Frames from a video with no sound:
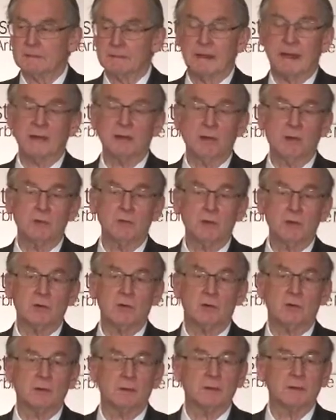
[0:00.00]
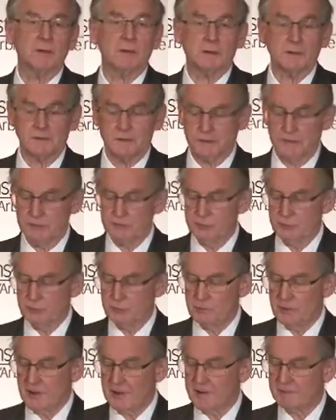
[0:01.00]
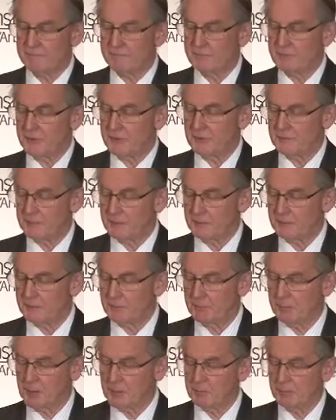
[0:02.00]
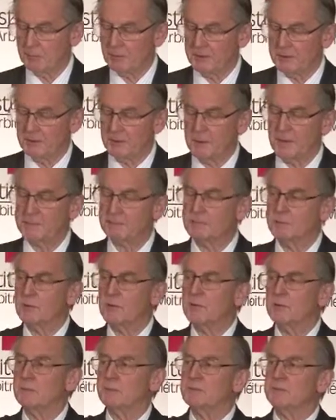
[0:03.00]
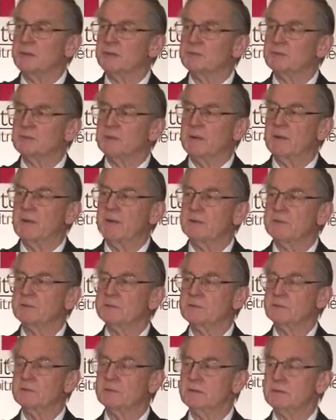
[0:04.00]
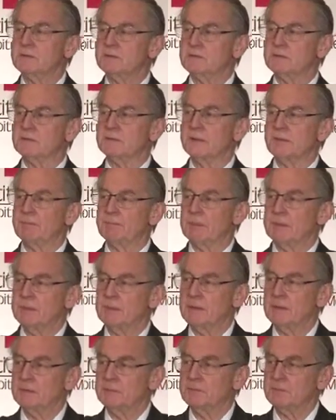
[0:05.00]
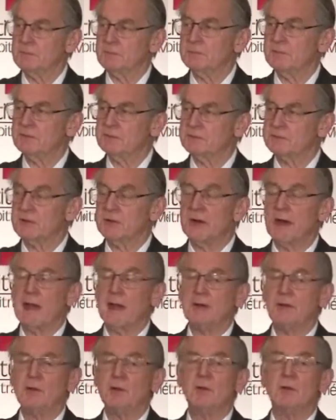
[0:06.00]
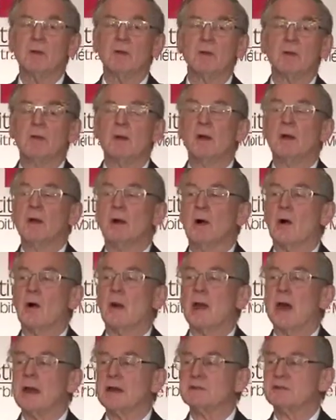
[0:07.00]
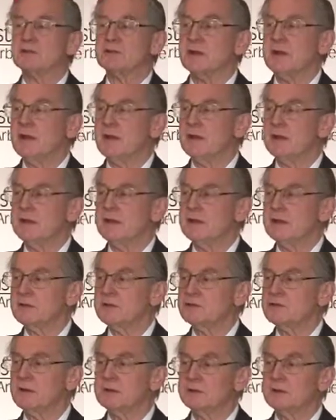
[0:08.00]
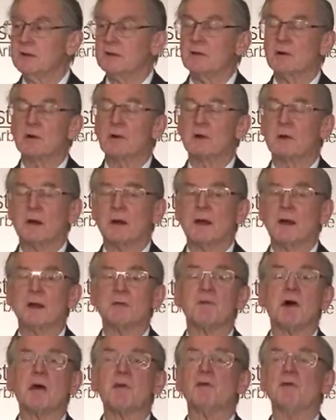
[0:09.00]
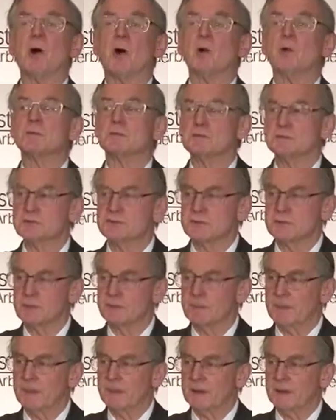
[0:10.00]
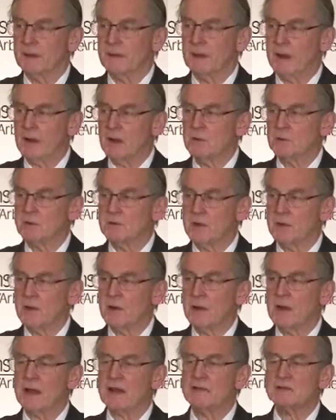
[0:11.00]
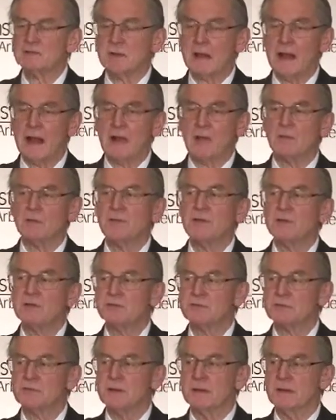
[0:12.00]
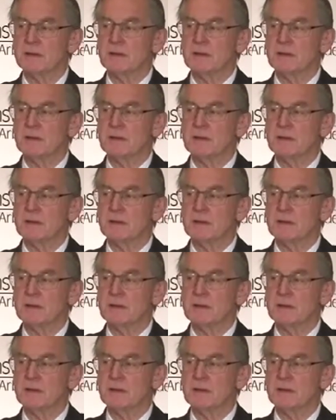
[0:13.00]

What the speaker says: I don't know. You have probably a lot more experience in these things than I do. All I say is that there are a lot of unknowns out there as to how these